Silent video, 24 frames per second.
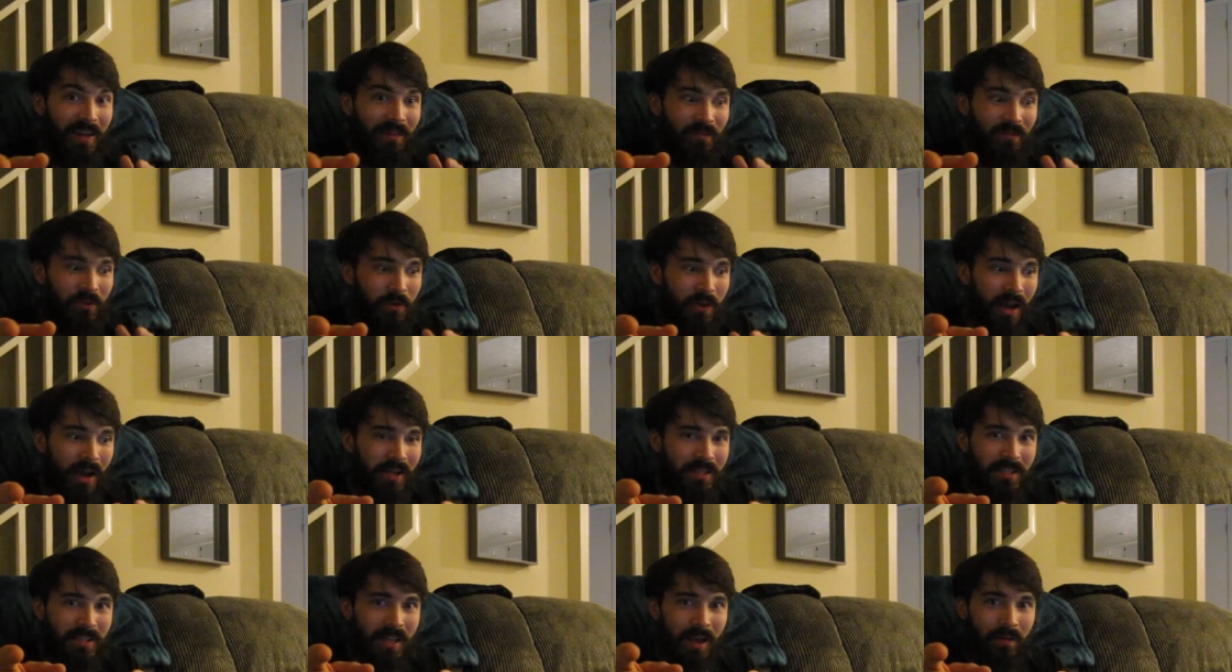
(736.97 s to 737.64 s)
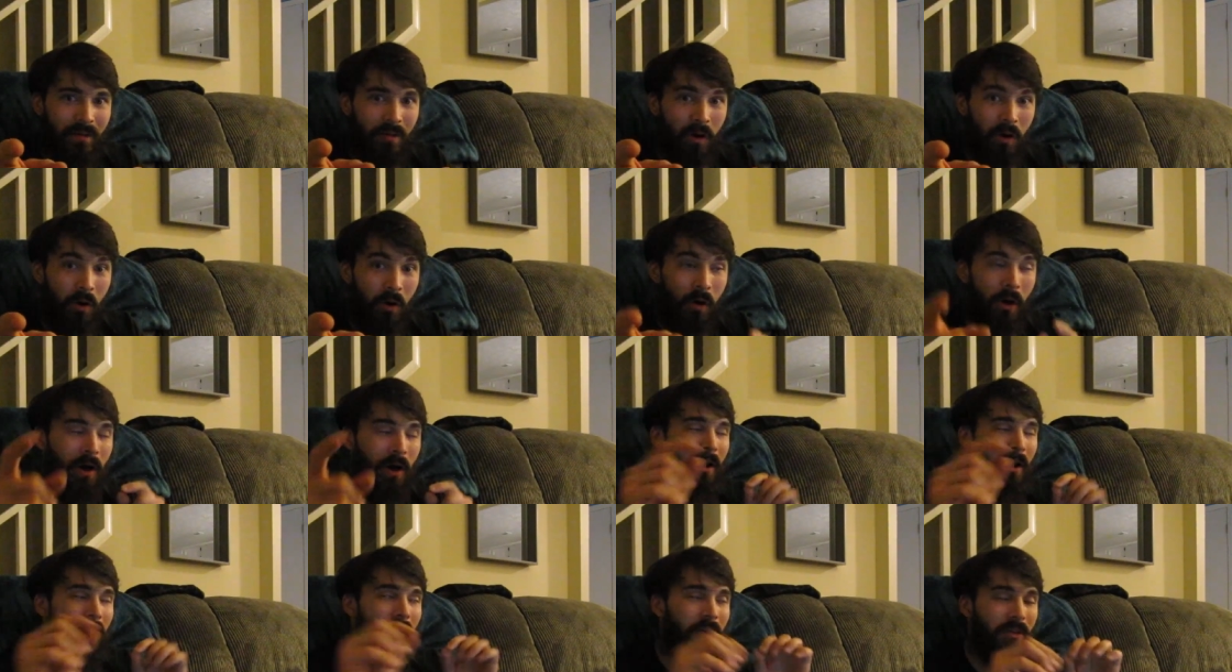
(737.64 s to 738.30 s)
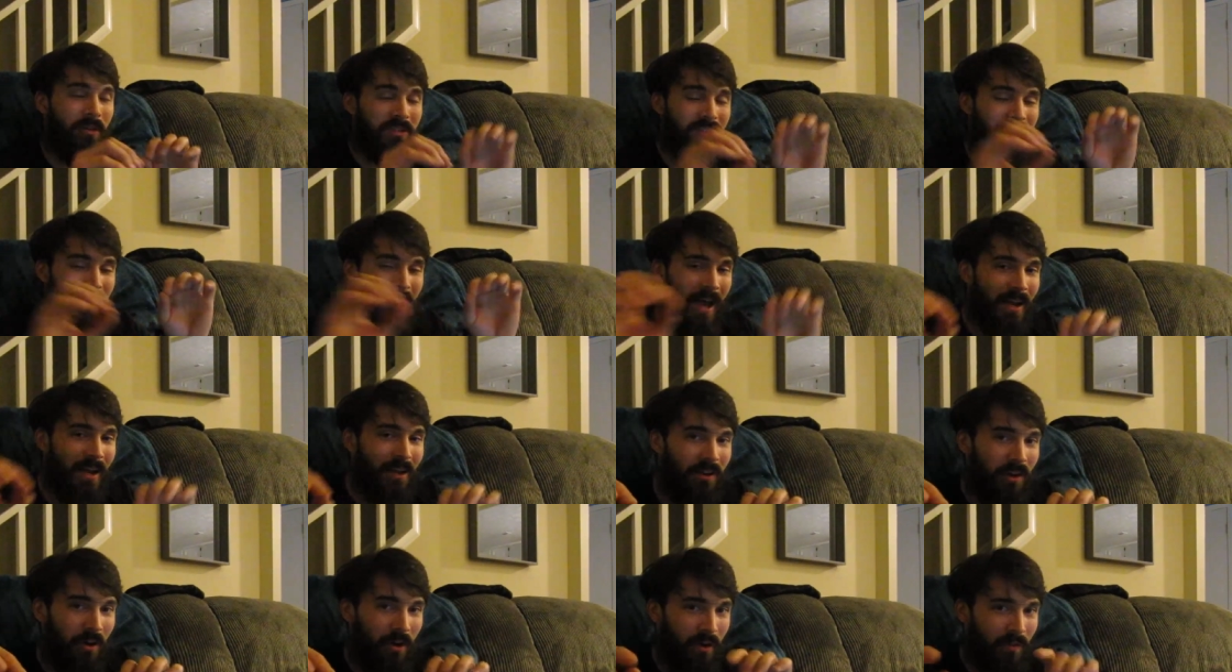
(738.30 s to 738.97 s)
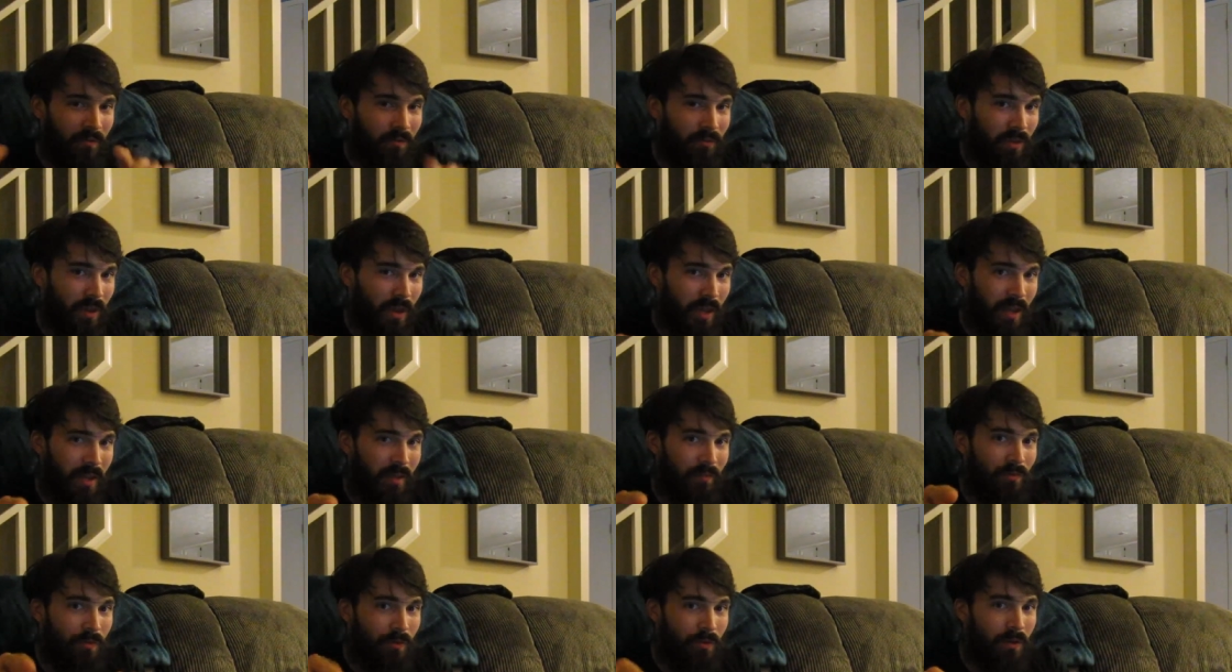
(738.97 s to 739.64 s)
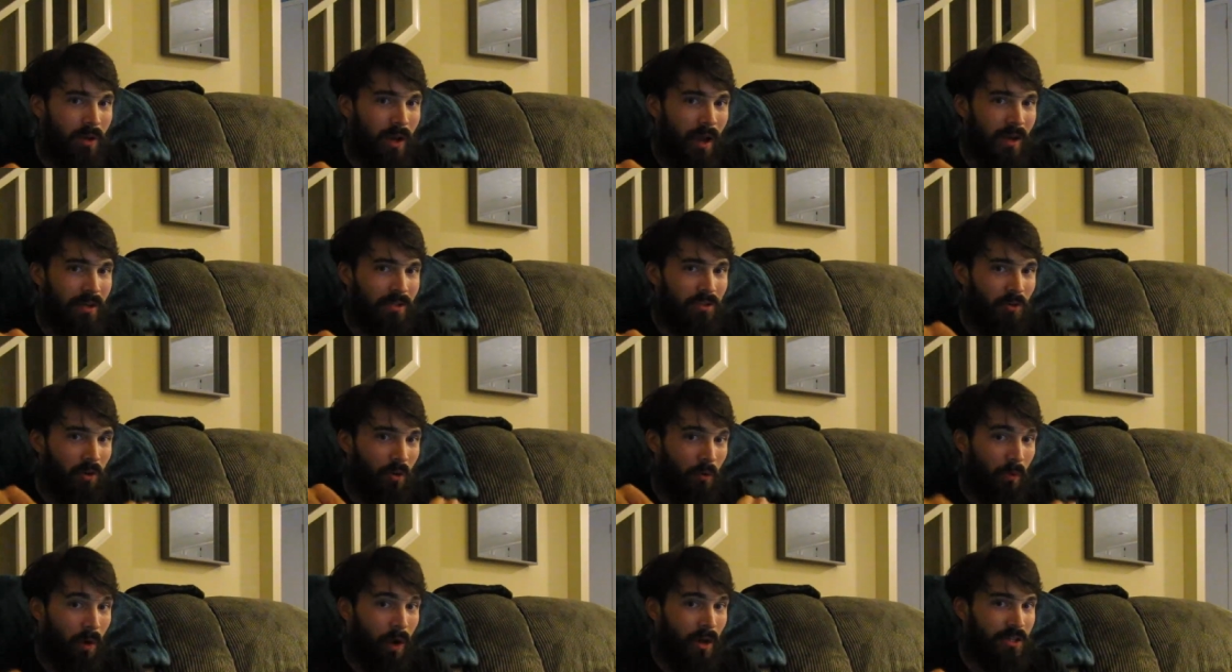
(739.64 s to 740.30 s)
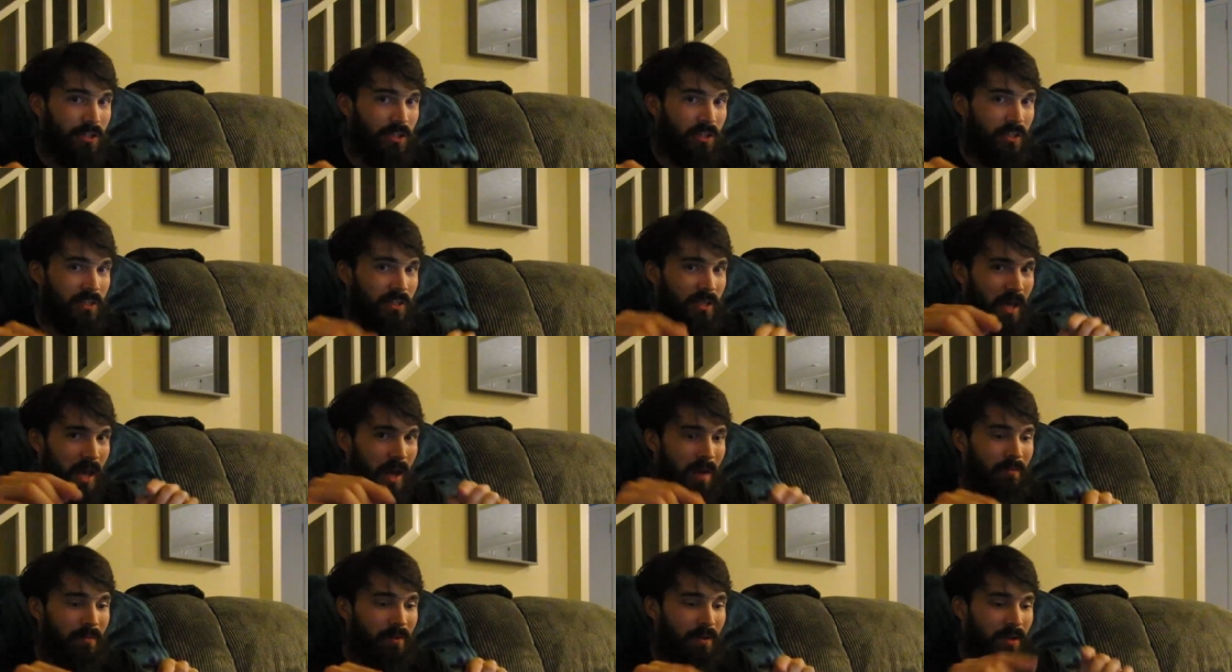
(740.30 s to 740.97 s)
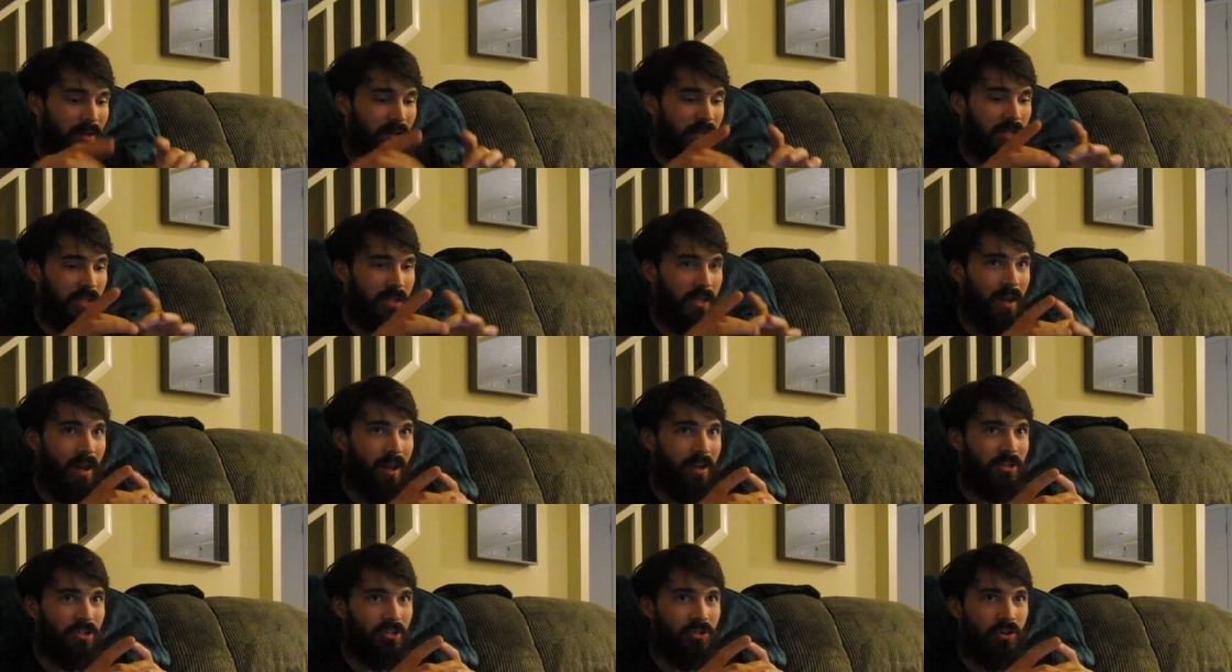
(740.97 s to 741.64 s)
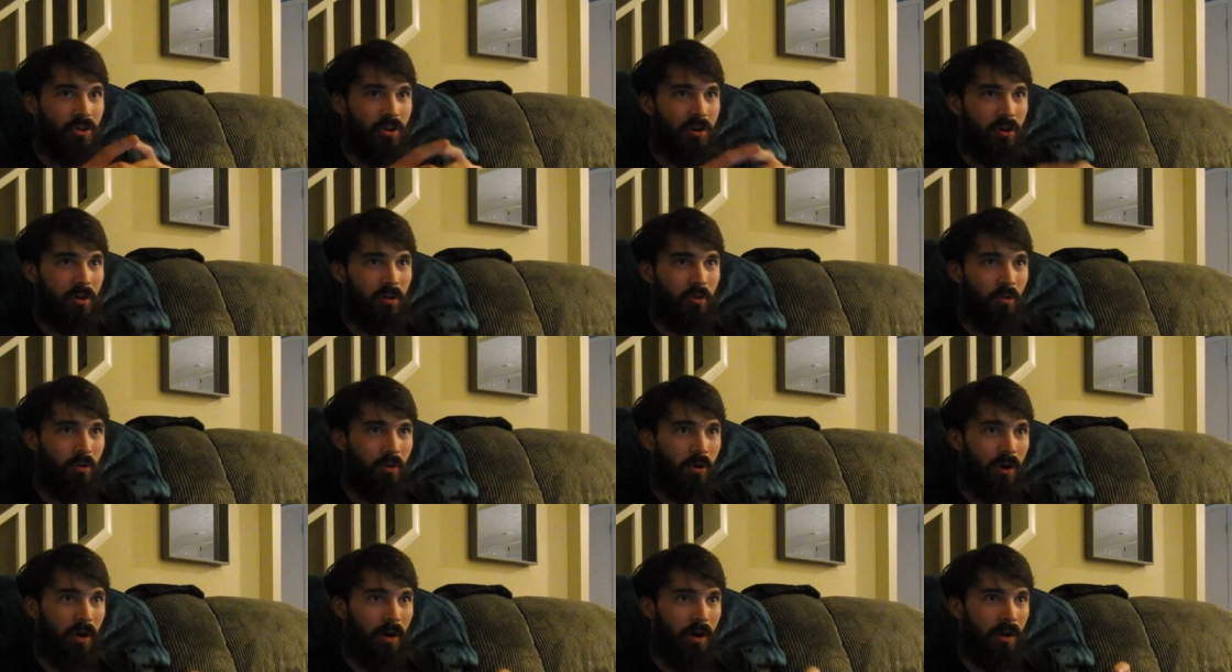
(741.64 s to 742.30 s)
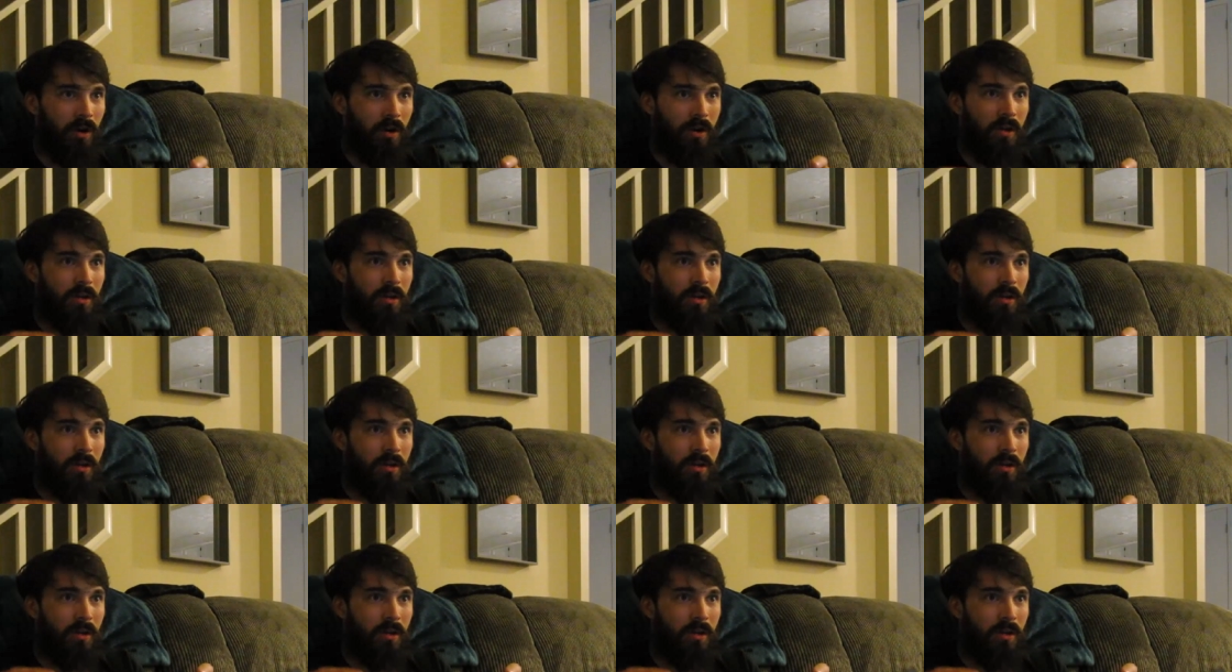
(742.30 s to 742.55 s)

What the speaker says: if you guys have, and on a side note, if any of you guys who are watching this have an extra or